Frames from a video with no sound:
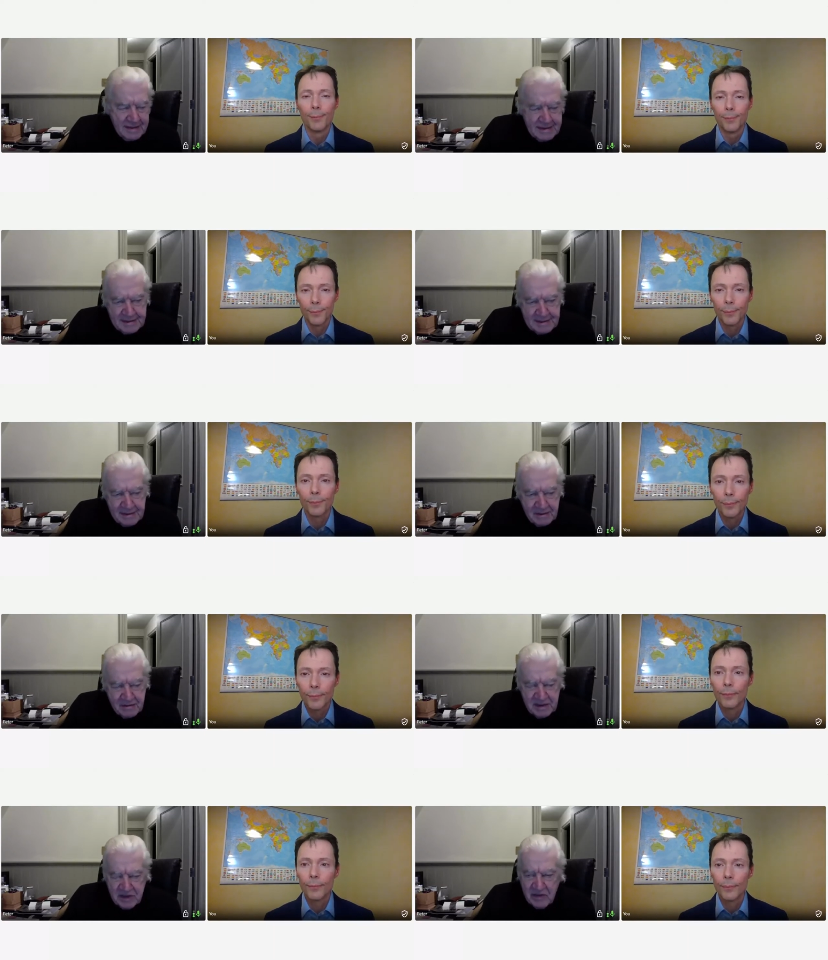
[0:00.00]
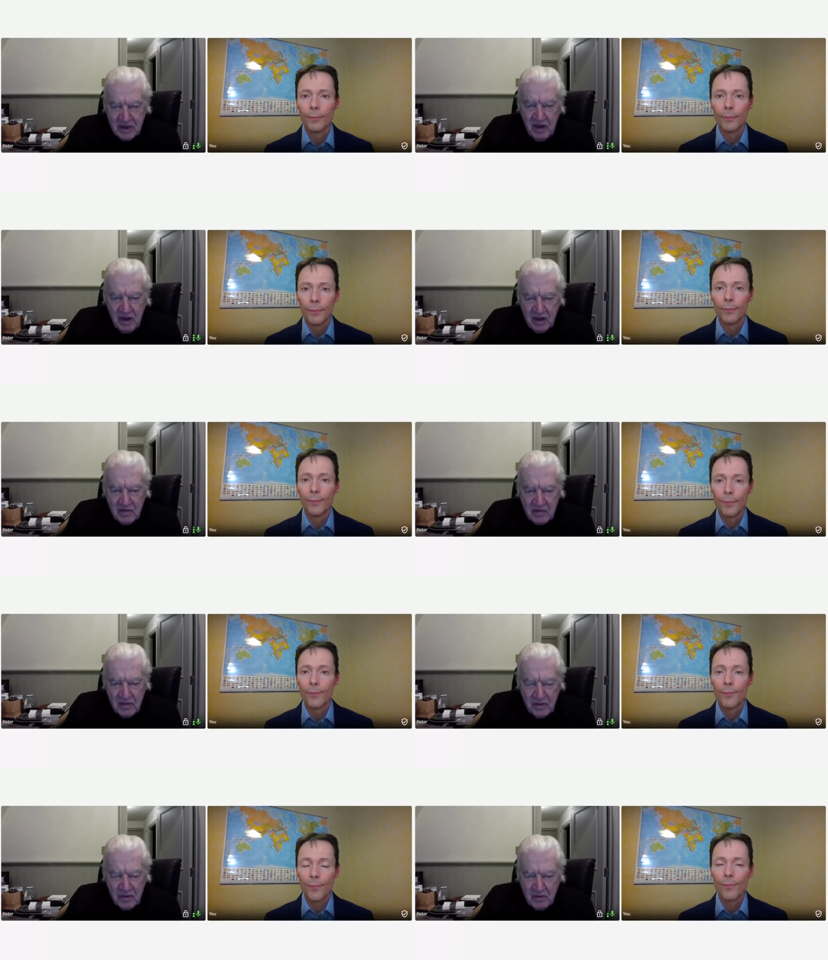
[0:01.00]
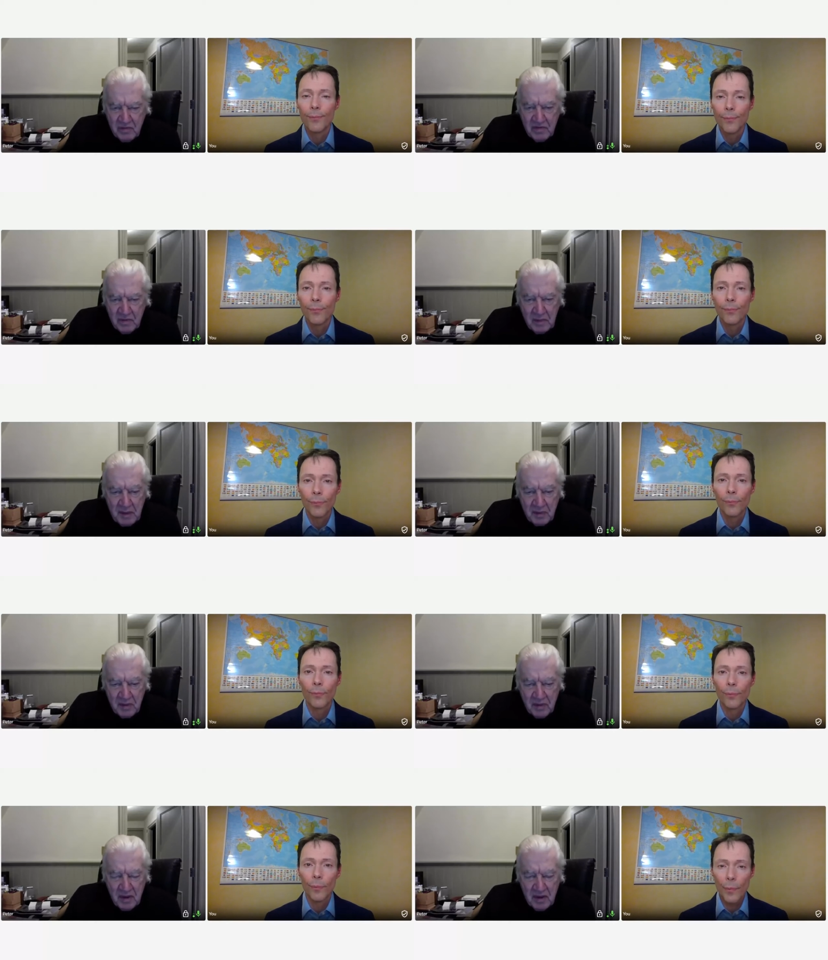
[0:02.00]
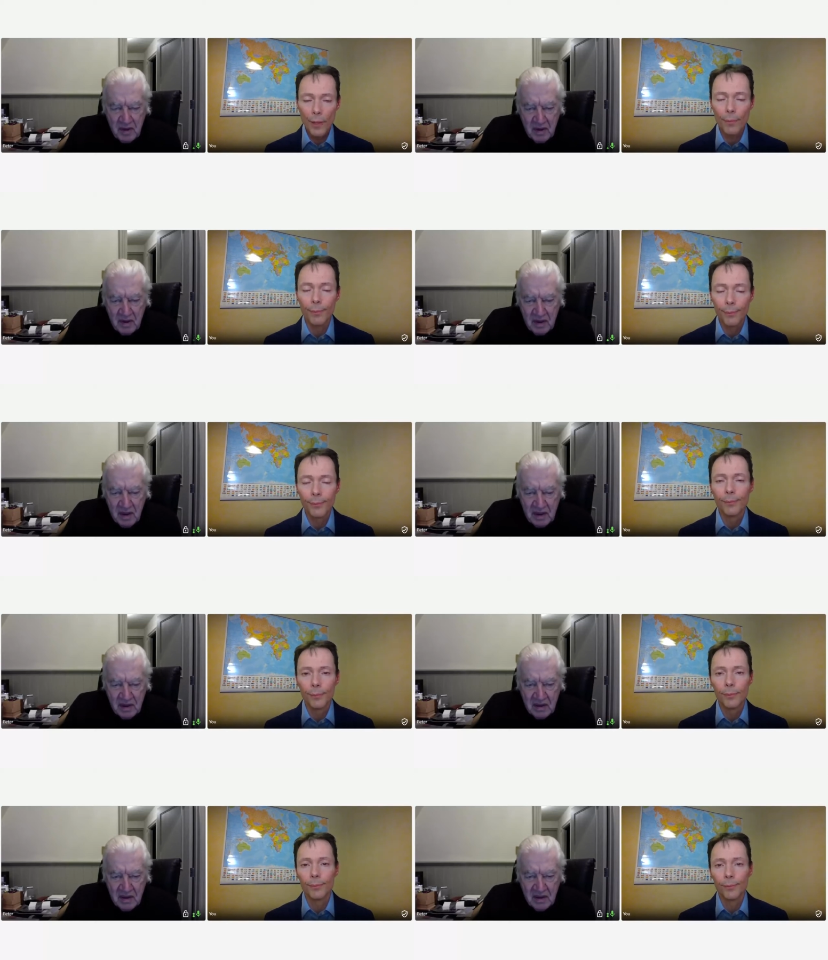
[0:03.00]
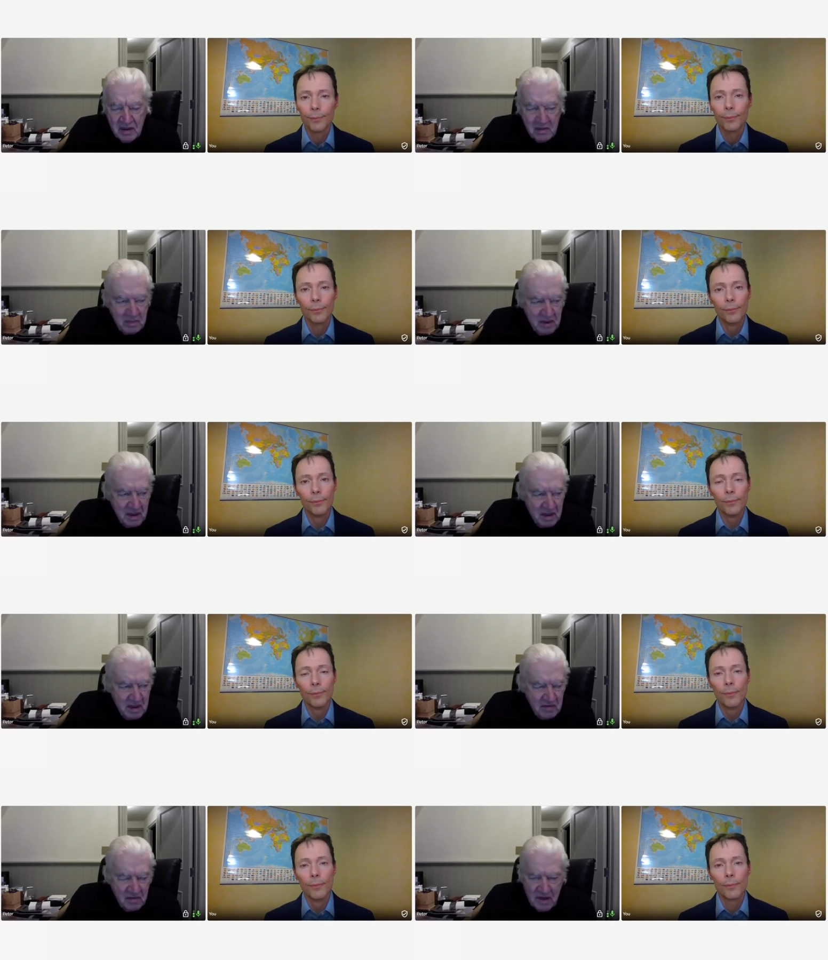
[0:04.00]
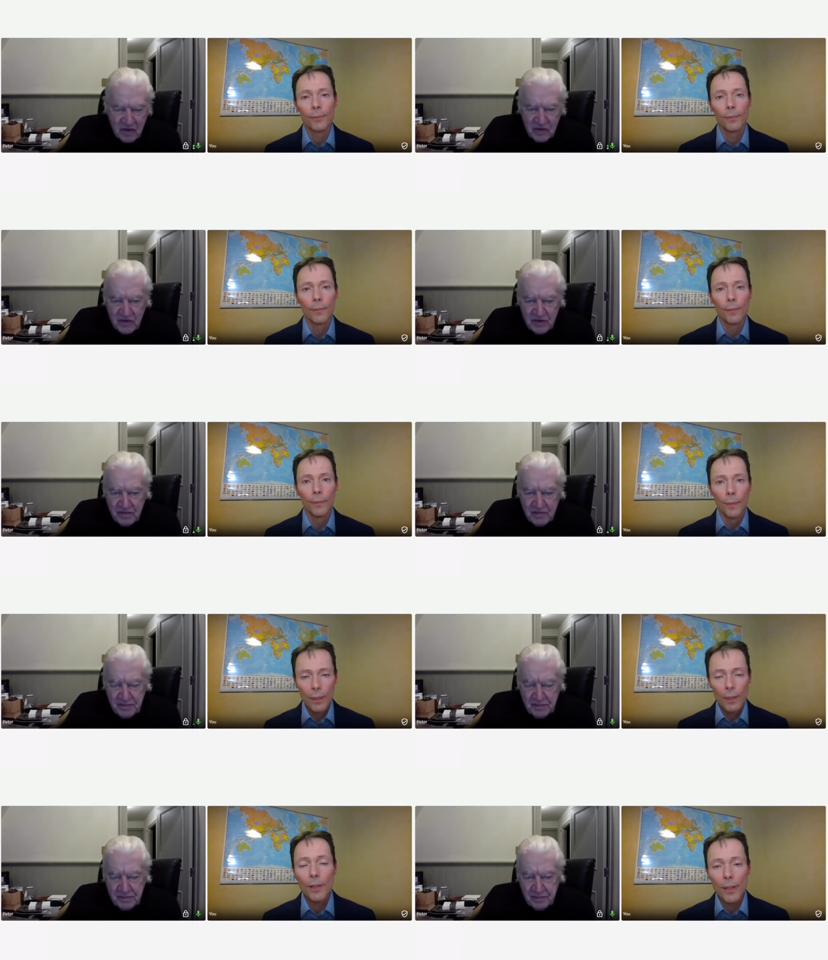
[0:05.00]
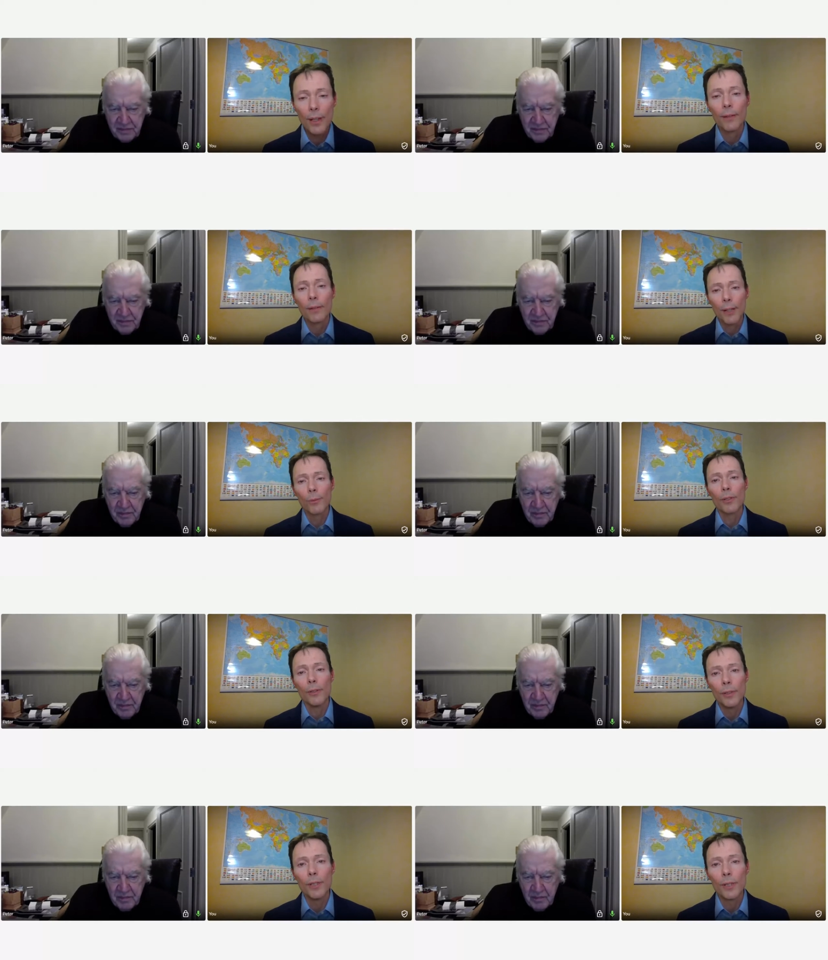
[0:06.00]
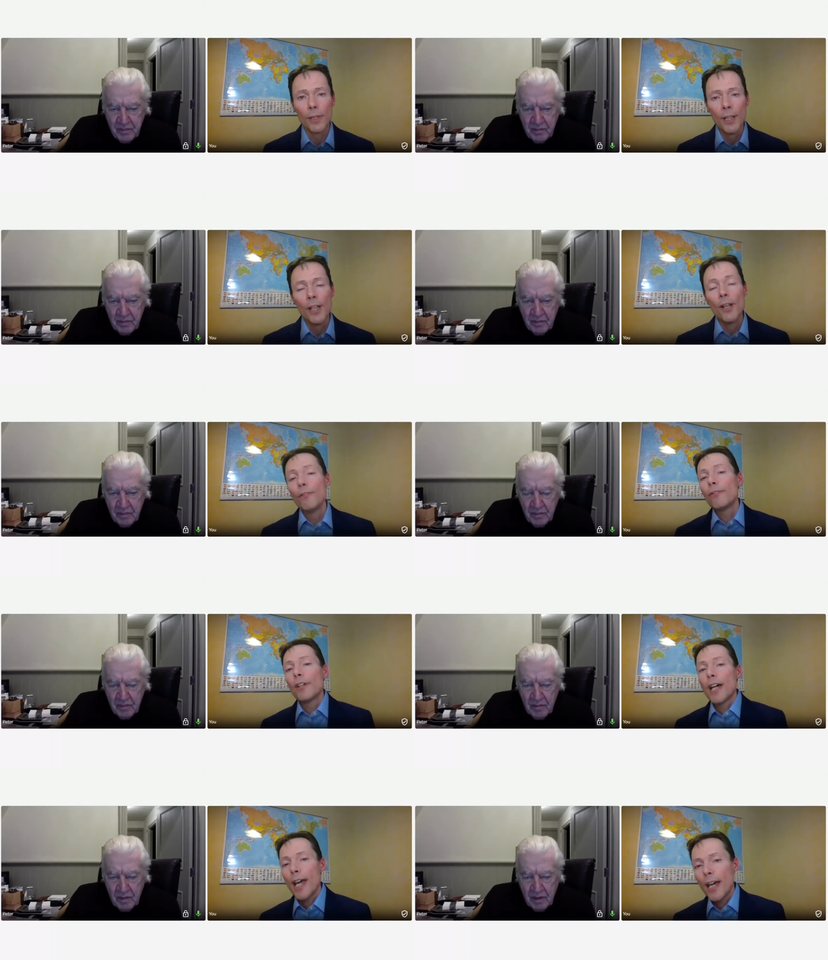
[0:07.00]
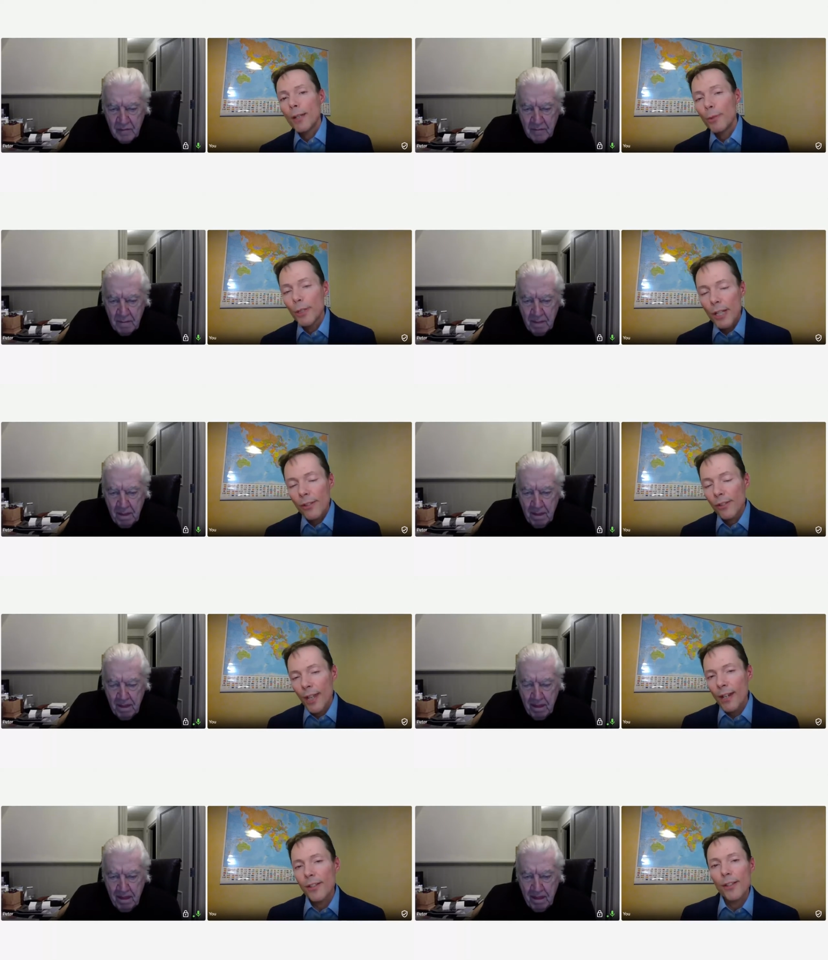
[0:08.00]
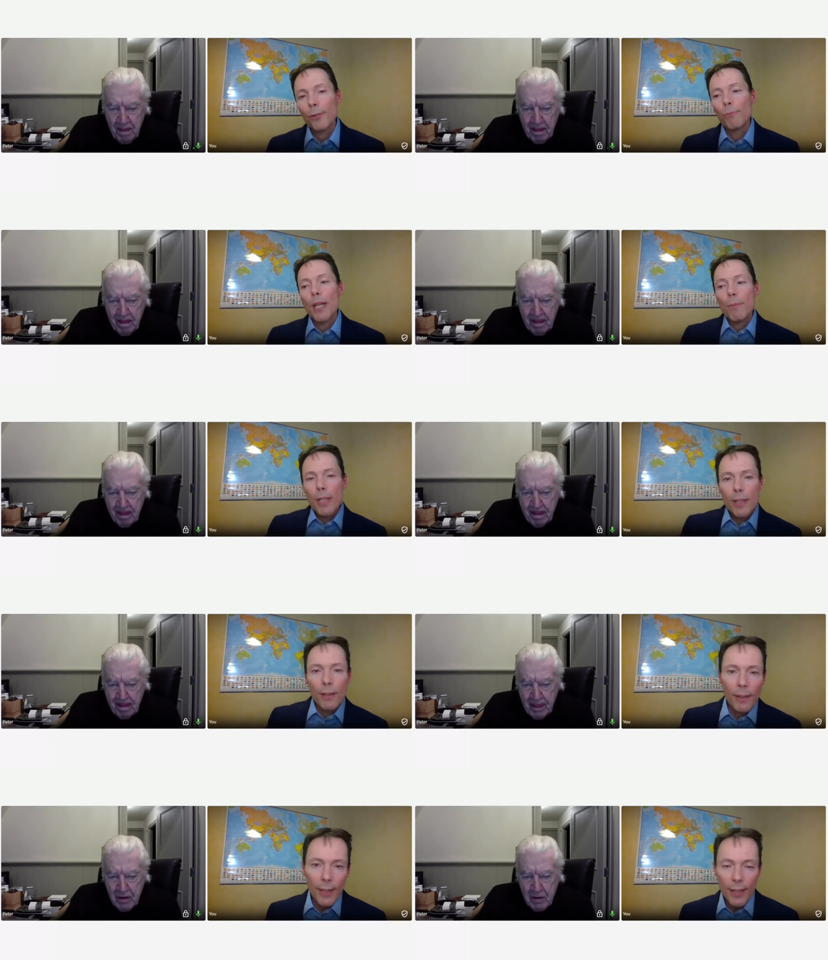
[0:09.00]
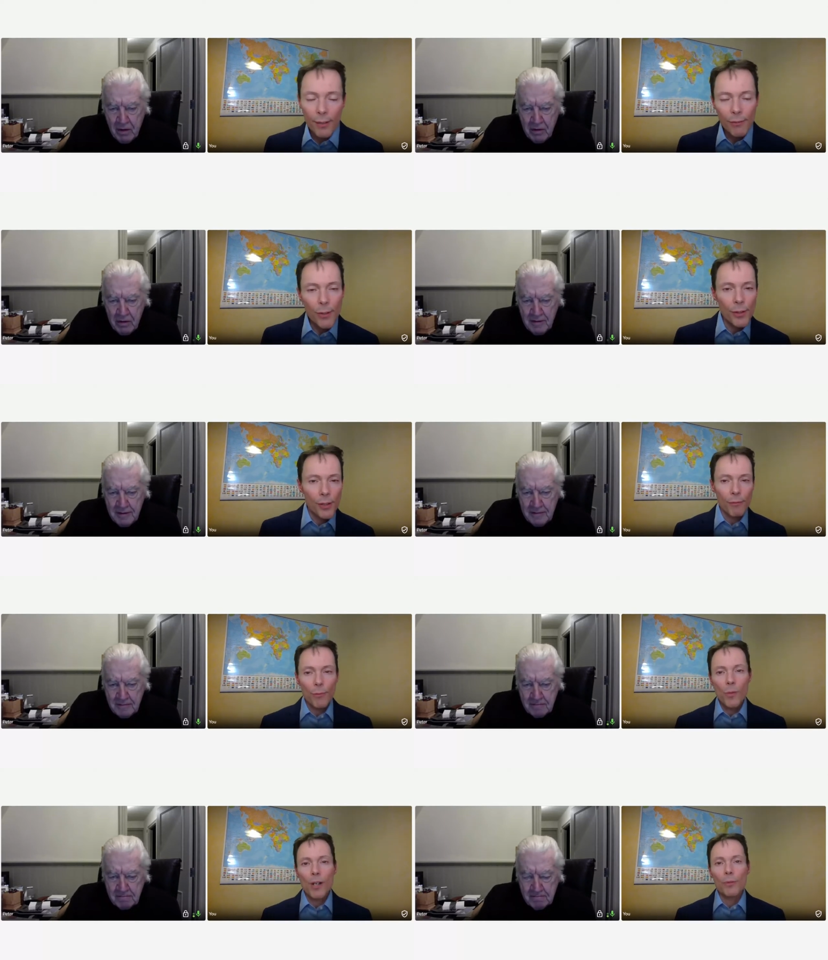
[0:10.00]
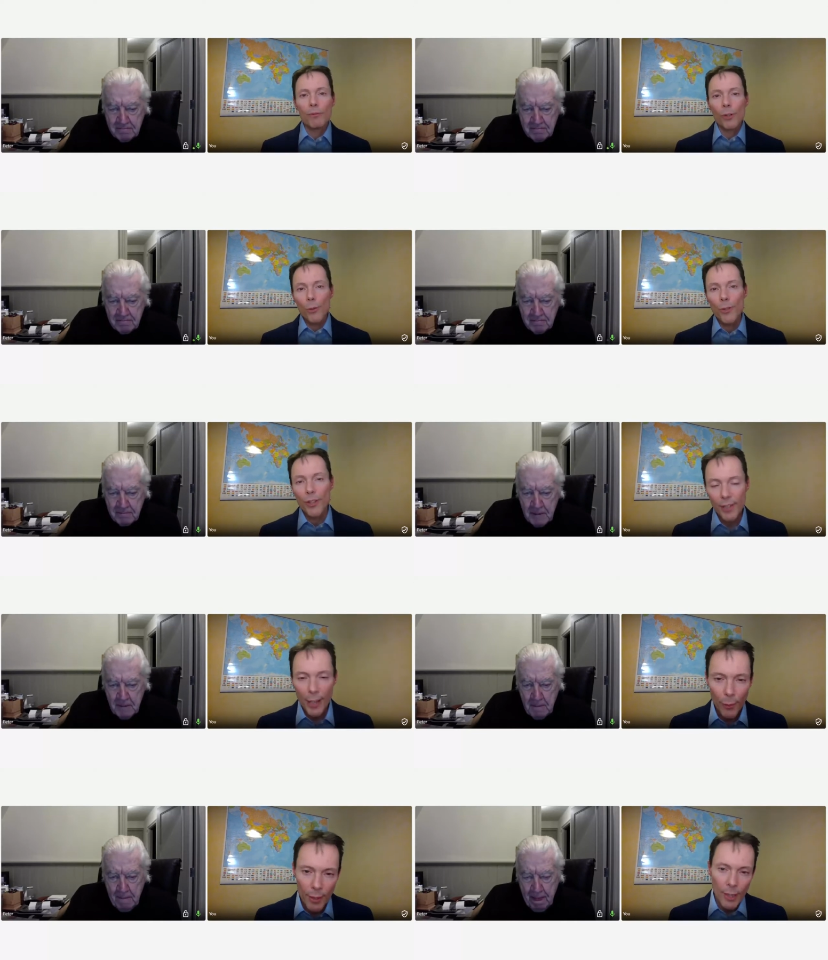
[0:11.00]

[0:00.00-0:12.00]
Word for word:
Speaker 1: uh, disregard for for people. Yeah. And their, and their frailties.
Speaker 2: Yeah, absolutely. For anybody that's catching this maybe in the future from where we're recording this now,